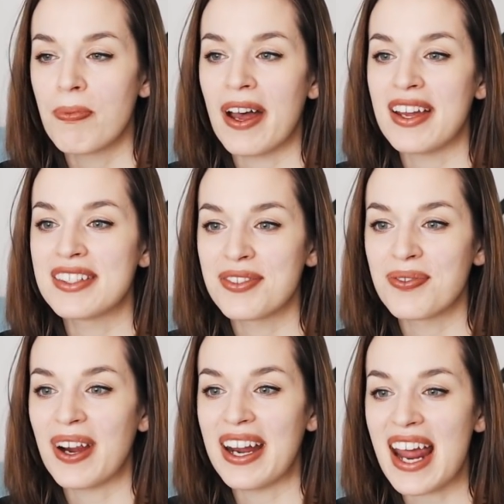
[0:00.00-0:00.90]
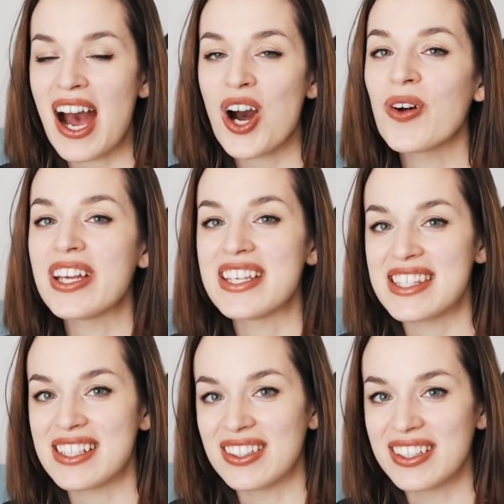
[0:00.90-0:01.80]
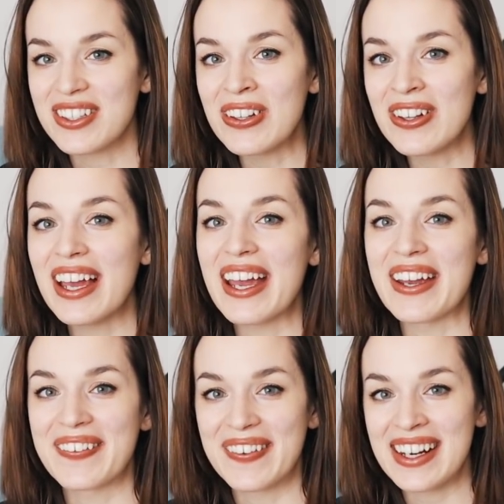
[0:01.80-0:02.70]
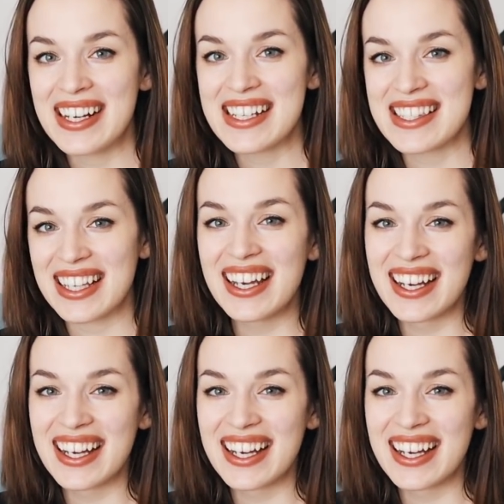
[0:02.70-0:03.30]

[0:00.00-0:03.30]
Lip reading: But right now he's still little, it works.